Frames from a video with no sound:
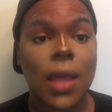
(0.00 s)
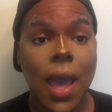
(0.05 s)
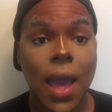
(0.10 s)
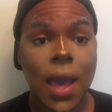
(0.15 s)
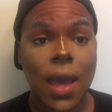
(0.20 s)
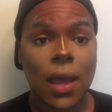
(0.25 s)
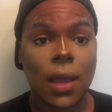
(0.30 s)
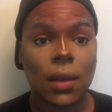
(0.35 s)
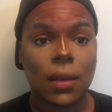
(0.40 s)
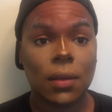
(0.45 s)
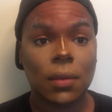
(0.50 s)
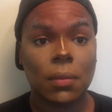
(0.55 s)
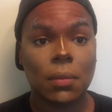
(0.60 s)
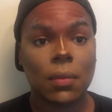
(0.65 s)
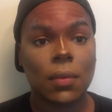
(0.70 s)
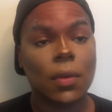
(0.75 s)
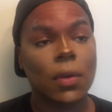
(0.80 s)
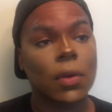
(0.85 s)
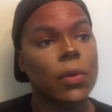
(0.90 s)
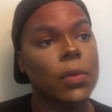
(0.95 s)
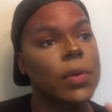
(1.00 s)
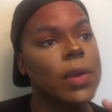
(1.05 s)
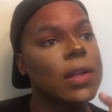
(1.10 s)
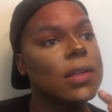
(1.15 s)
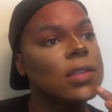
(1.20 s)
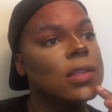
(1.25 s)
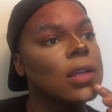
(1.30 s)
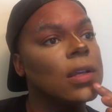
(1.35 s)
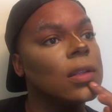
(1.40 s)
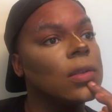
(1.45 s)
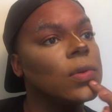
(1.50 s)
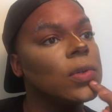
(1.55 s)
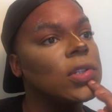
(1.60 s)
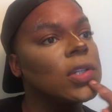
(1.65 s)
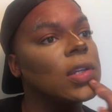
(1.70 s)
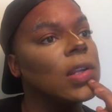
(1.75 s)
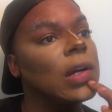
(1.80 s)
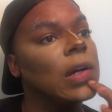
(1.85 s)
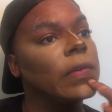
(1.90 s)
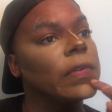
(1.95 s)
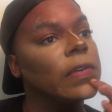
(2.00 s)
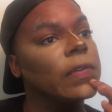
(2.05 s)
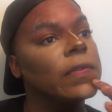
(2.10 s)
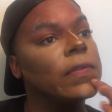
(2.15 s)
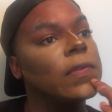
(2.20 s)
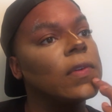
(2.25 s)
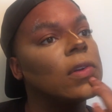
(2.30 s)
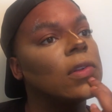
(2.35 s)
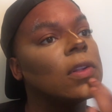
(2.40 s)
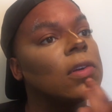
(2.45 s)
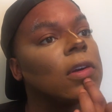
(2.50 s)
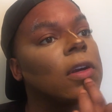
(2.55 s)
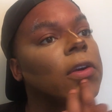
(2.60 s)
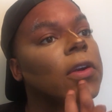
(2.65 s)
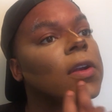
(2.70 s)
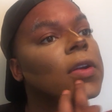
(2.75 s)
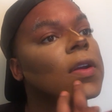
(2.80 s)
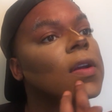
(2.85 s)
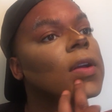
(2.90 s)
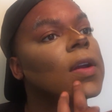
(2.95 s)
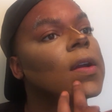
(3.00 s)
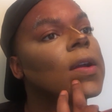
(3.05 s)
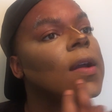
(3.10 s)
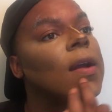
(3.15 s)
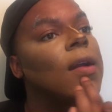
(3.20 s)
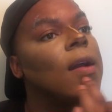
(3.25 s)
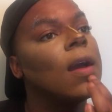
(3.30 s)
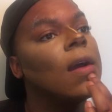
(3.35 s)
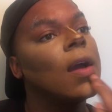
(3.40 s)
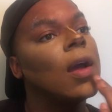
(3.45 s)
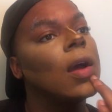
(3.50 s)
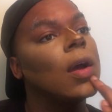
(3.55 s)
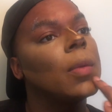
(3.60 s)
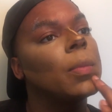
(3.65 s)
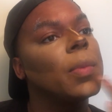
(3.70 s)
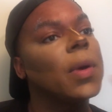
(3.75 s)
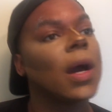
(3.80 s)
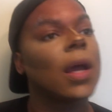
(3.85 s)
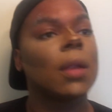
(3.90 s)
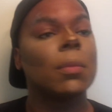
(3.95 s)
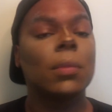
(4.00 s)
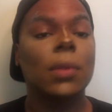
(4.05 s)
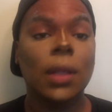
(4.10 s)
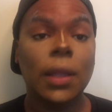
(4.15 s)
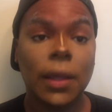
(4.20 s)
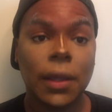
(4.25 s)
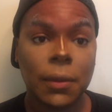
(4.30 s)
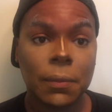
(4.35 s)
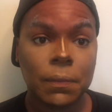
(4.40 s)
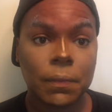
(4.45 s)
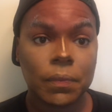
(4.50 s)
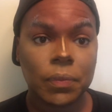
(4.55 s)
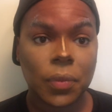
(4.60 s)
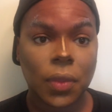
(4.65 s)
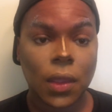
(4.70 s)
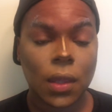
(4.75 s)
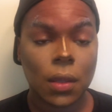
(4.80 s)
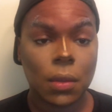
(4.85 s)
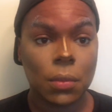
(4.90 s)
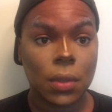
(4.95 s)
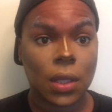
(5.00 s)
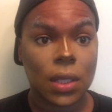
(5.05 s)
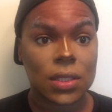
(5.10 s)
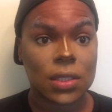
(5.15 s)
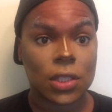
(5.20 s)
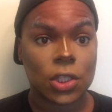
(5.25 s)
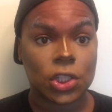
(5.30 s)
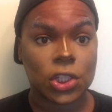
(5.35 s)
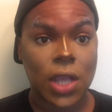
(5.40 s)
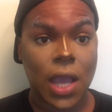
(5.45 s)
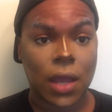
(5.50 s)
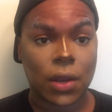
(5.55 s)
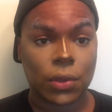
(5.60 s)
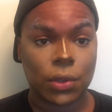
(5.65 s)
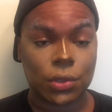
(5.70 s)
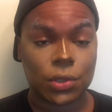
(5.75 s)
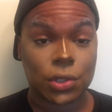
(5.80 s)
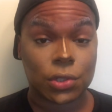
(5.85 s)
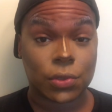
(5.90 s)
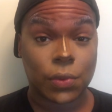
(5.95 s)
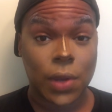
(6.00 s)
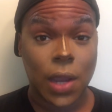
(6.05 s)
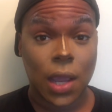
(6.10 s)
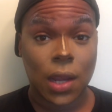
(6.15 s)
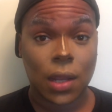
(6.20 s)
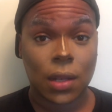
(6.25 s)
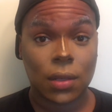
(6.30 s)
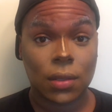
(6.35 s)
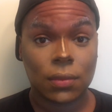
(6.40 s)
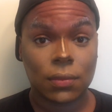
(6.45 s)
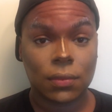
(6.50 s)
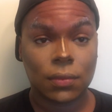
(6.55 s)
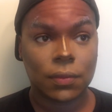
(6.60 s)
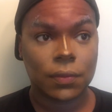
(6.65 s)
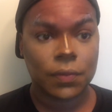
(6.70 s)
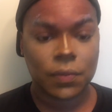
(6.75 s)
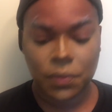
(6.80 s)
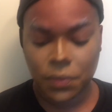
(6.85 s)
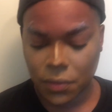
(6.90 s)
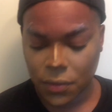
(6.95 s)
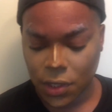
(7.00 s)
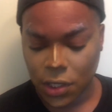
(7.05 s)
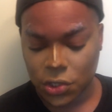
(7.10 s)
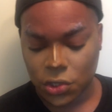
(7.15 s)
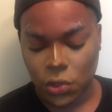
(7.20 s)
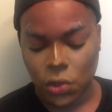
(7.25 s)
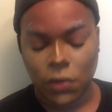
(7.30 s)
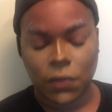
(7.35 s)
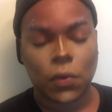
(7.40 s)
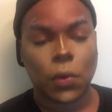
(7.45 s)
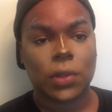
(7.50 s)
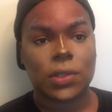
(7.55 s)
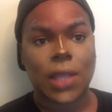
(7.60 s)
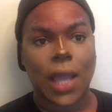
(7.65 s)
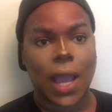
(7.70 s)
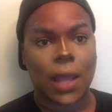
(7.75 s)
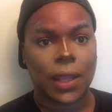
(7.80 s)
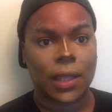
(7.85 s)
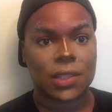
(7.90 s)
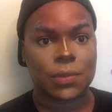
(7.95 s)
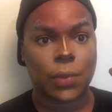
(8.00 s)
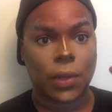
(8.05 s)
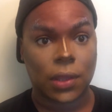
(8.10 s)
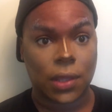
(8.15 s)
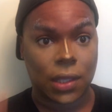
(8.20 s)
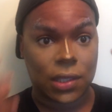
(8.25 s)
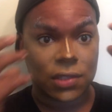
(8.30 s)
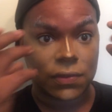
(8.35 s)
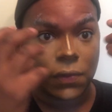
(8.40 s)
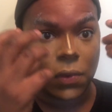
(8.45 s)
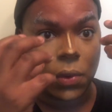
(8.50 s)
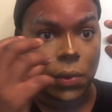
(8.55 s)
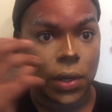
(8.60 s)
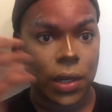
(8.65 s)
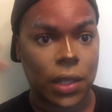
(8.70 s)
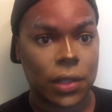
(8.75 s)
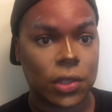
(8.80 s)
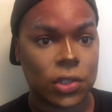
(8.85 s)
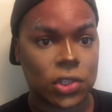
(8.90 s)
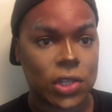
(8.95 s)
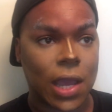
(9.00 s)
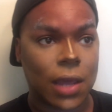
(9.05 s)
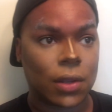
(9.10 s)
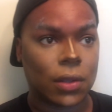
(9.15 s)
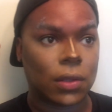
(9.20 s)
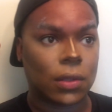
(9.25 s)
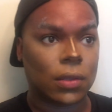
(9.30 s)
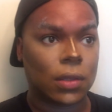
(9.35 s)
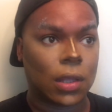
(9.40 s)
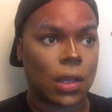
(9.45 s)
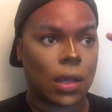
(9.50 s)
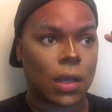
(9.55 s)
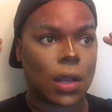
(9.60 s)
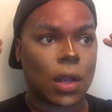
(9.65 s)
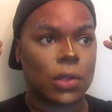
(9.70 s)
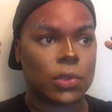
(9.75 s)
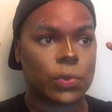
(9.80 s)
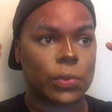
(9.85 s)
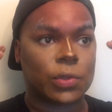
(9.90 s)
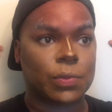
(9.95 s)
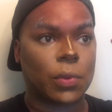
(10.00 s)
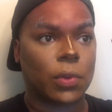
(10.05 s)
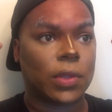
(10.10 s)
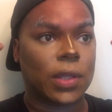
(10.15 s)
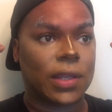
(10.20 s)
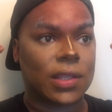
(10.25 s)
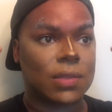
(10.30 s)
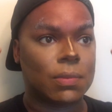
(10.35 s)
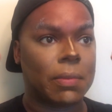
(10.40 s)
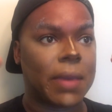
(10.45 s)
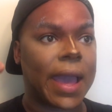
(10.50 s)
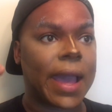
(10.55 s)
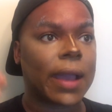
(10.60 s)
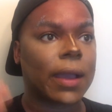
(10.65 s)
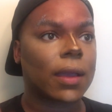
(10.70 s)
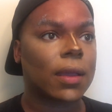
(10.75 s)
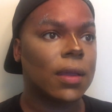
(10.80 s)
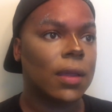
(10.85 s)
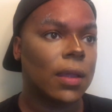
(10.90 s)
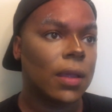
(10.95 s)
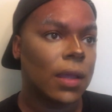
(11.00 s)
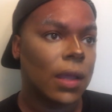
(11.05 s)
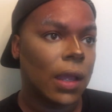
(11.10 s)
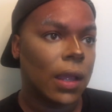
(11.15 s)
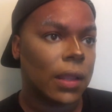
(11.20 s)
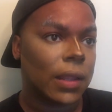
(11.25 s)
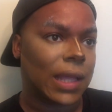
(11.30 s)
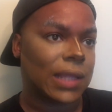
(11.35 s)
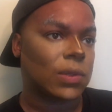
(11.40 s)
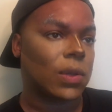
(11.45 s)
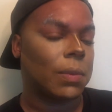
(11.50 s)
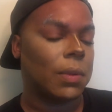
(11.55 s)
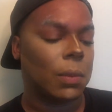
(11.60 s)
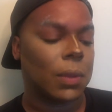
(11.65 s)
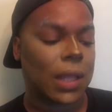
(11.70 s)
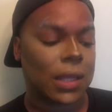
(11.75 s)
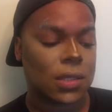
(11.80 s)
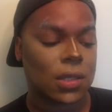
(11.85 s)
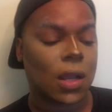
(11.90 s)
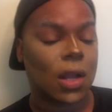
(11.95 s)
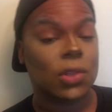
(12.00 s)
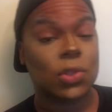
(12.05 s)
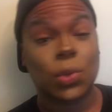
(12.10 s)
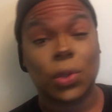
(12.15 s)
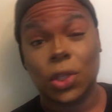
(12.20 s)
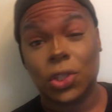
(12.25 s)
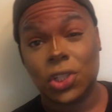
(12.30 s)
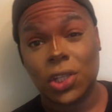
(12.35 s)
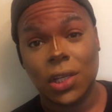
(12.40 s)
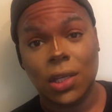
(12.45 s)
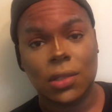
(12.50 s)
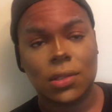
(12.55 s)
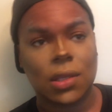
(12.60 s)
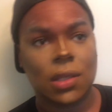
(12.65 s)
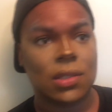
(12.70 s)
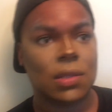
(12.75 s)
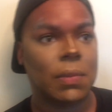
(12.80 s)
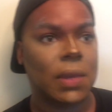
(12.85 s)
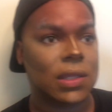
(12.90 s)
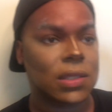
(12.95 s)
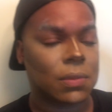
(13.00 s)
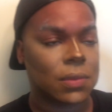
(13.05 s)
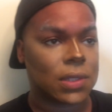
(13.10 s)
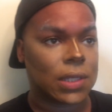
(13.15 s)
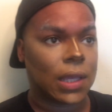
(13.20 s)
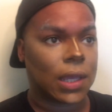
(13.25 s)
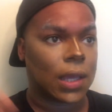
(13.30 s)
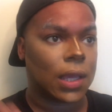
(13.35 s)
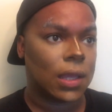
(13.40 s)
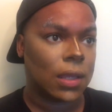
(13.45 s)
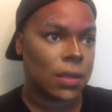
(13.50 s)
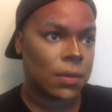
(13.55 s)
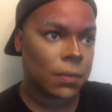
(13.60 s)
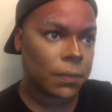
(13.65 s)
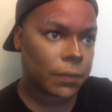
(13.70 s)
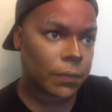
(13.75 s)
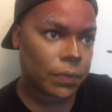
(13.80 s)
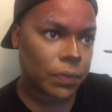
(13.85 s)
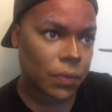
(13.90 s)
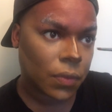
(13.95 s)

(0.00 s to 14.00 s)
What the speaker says: that creates the illusion of a fuller bottom lip because of the shadow you just created. Because of course, the highlights bring things forward and the contours pull things back. That's why people like to contour the cheeks, because it makes them sink in.